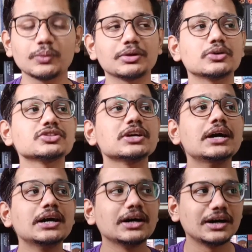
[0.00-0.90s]
because
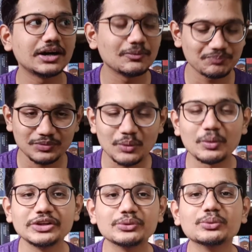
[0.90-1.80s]
uh, when
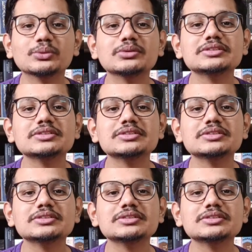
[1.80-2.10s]
you